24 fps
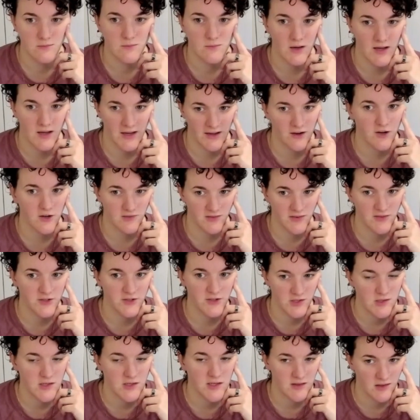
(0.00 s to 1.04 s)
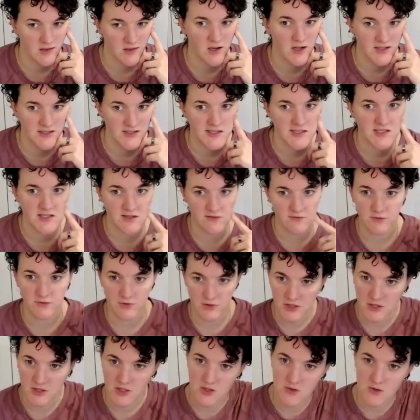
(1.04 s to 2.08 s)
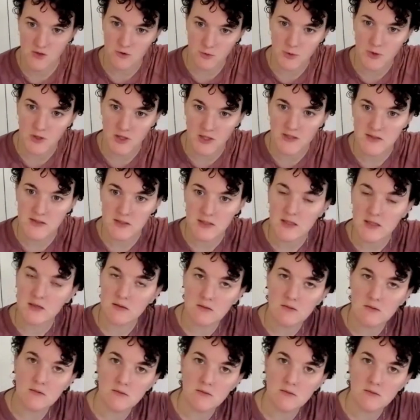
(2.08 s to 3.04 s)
I heard of it first in the context of religious scrupulosity.